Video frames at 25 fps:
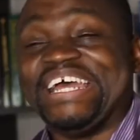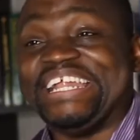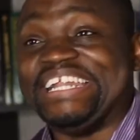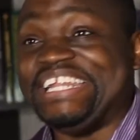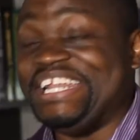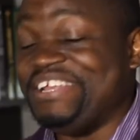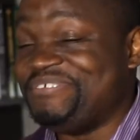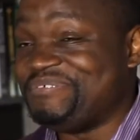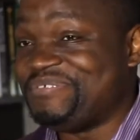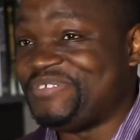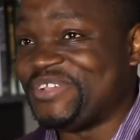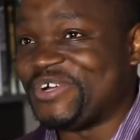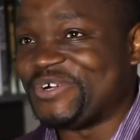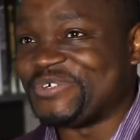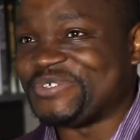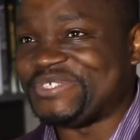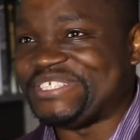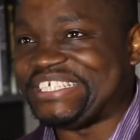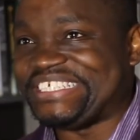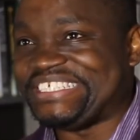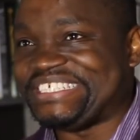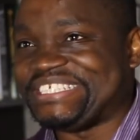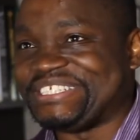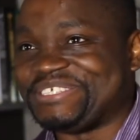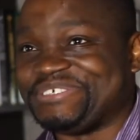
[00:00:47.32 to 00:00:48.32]
LiveLong
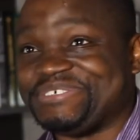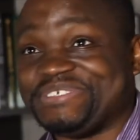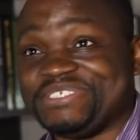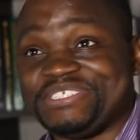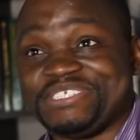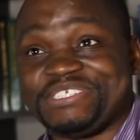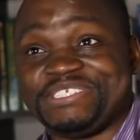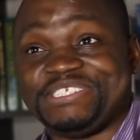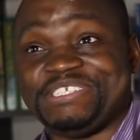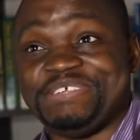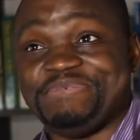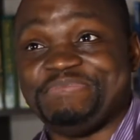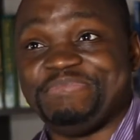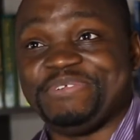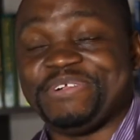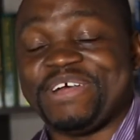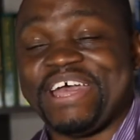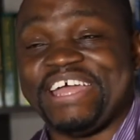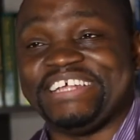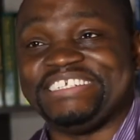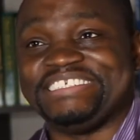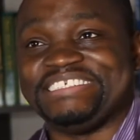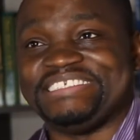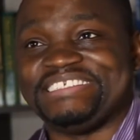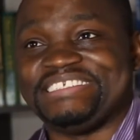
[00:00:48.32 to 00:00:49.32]
Digital is a simple
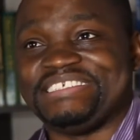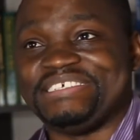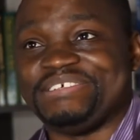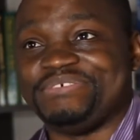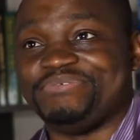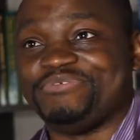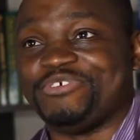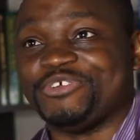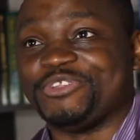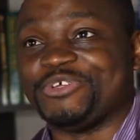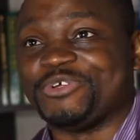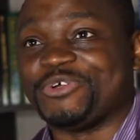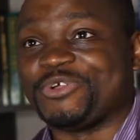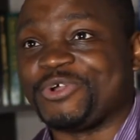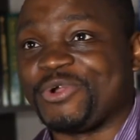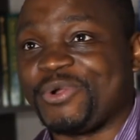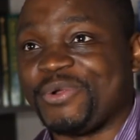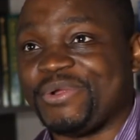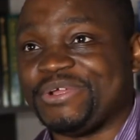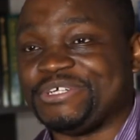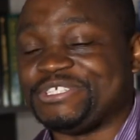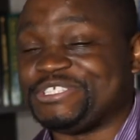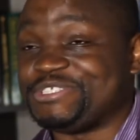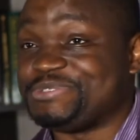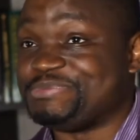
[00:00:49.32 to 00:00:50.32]
agency for the
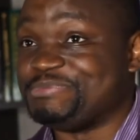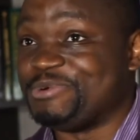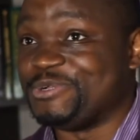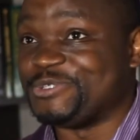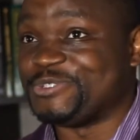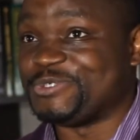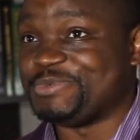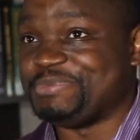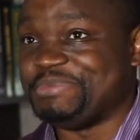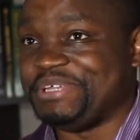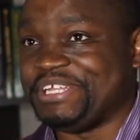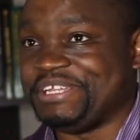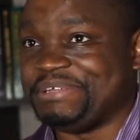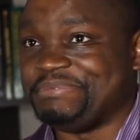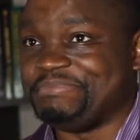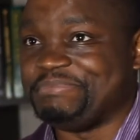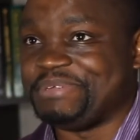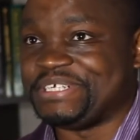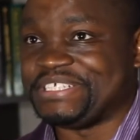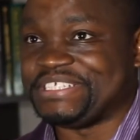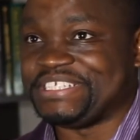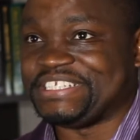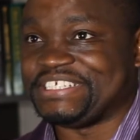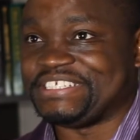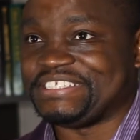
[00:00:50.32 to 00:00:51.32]
growing small to medium
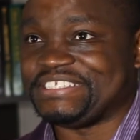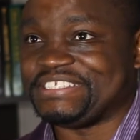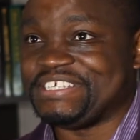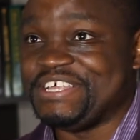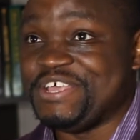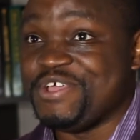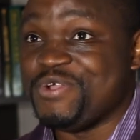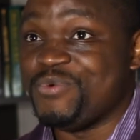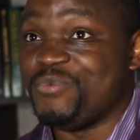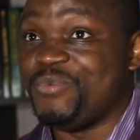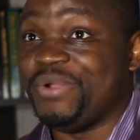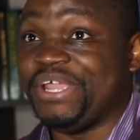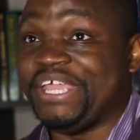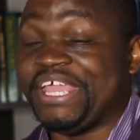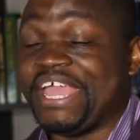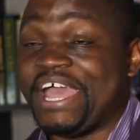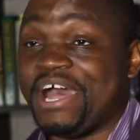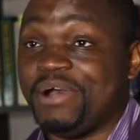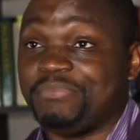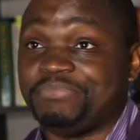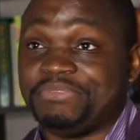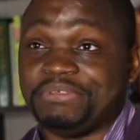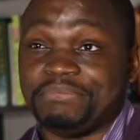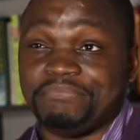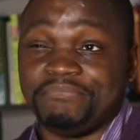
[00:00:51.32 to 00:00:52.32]
business. We
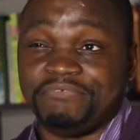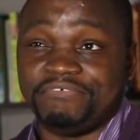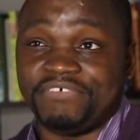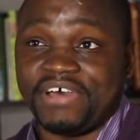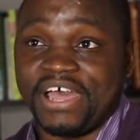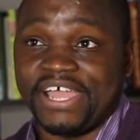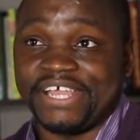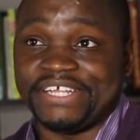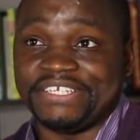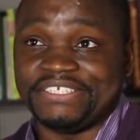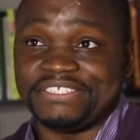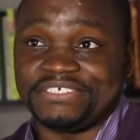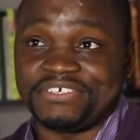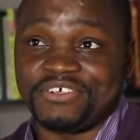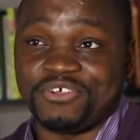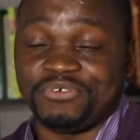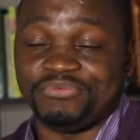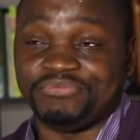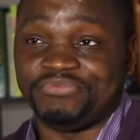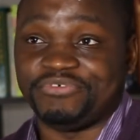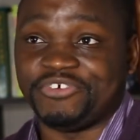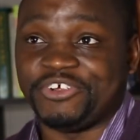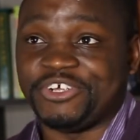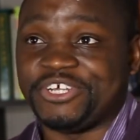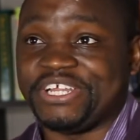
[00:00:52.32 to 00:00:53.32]
help them find,
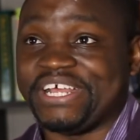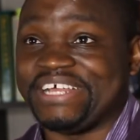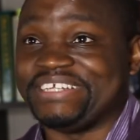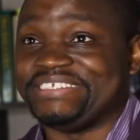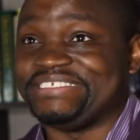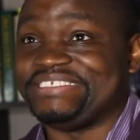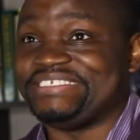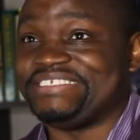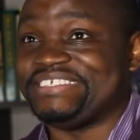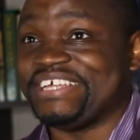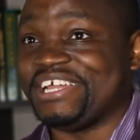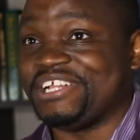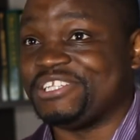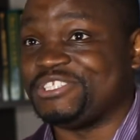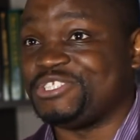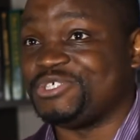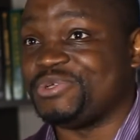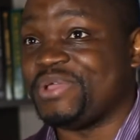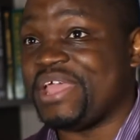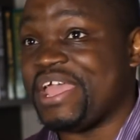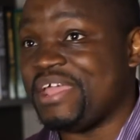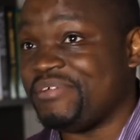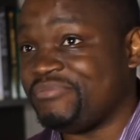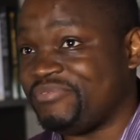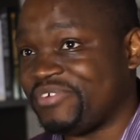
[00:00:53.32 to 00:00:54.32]
convert, and sell to
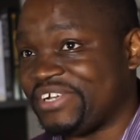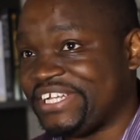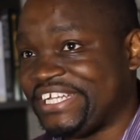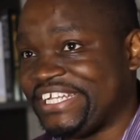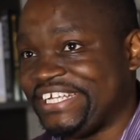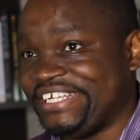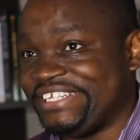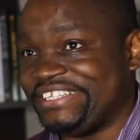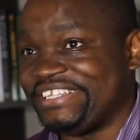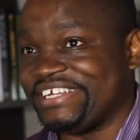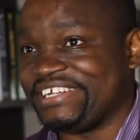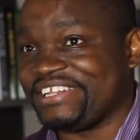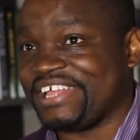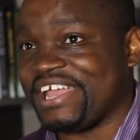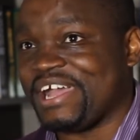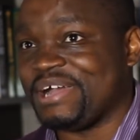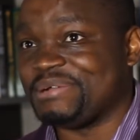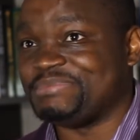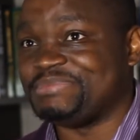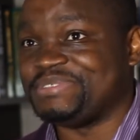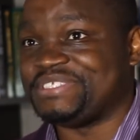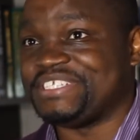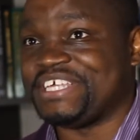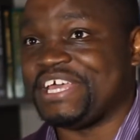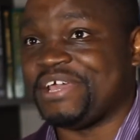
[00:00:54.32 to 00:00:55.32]
every lead that
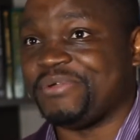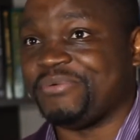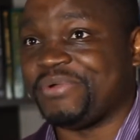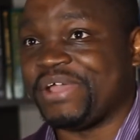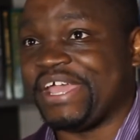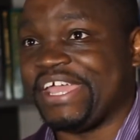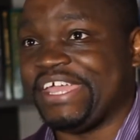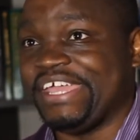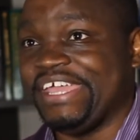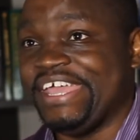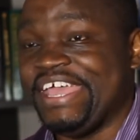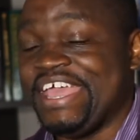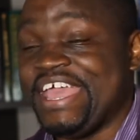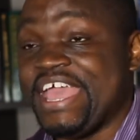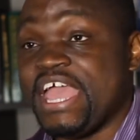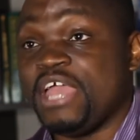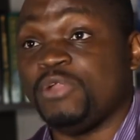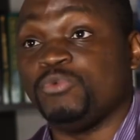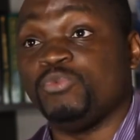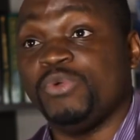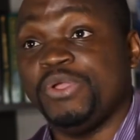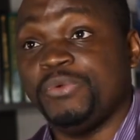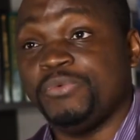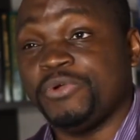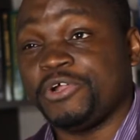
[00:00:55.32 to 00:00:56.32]
comes their way, and
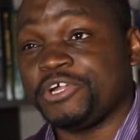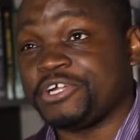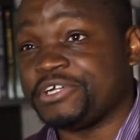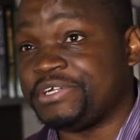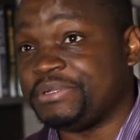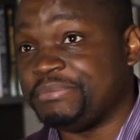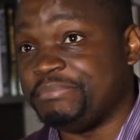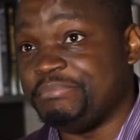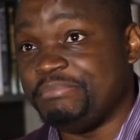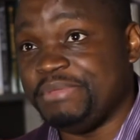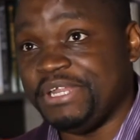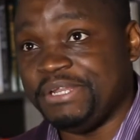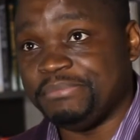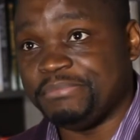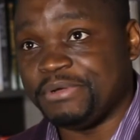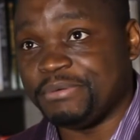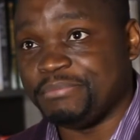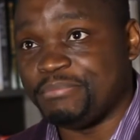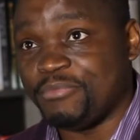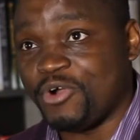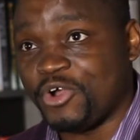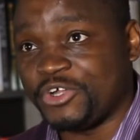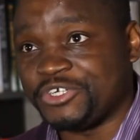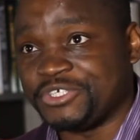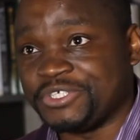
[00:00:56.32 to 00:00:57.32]
we work on a minimum
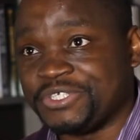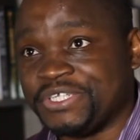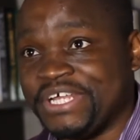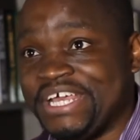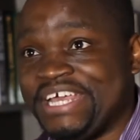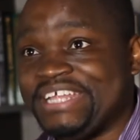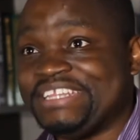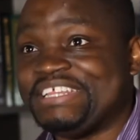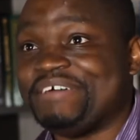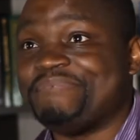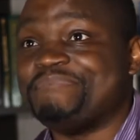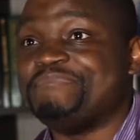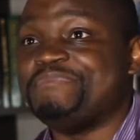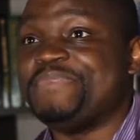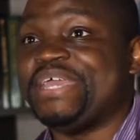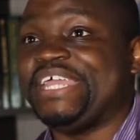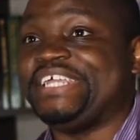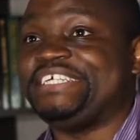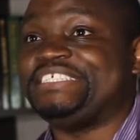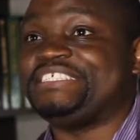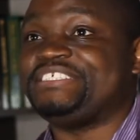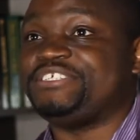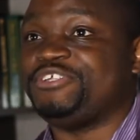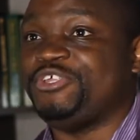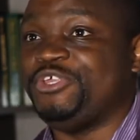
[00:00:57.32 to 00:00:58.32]
model that
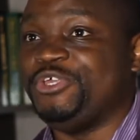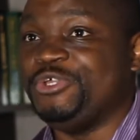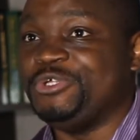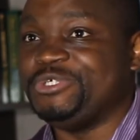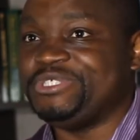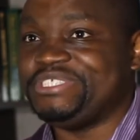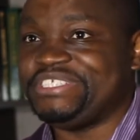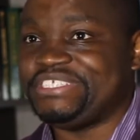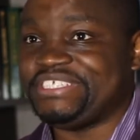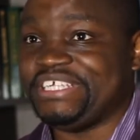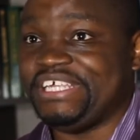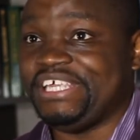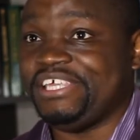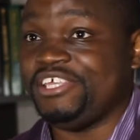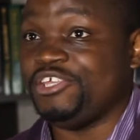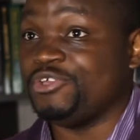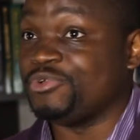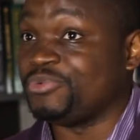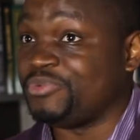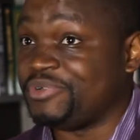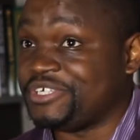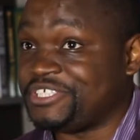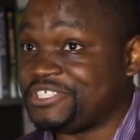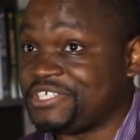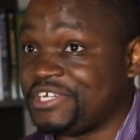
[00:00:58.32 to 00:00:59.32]
makes you see your
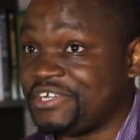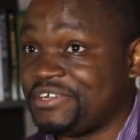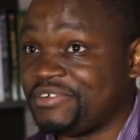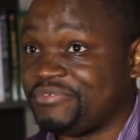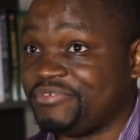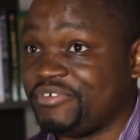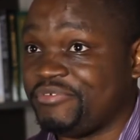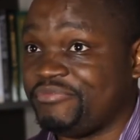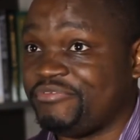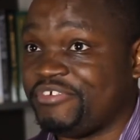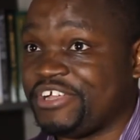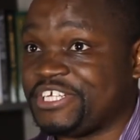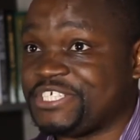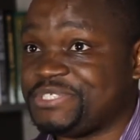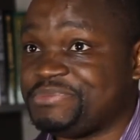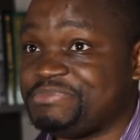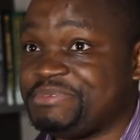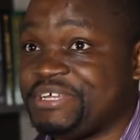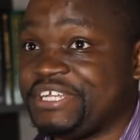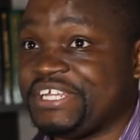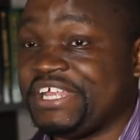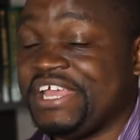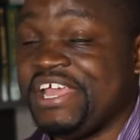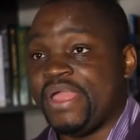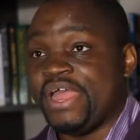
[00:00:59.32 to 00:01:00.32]
return of
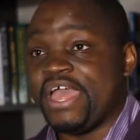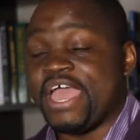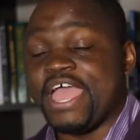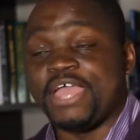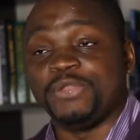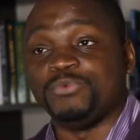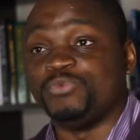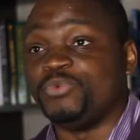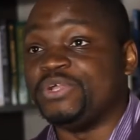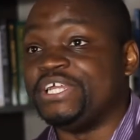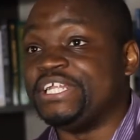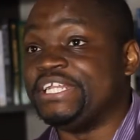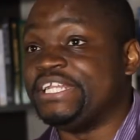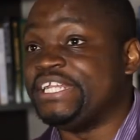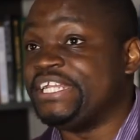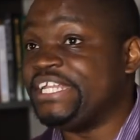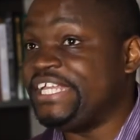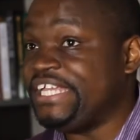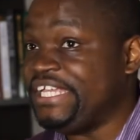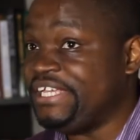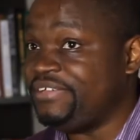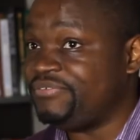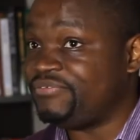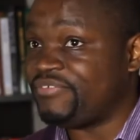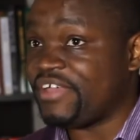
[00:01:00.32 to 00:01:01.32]
investment, and we
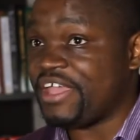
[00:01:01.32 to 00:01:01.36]
leave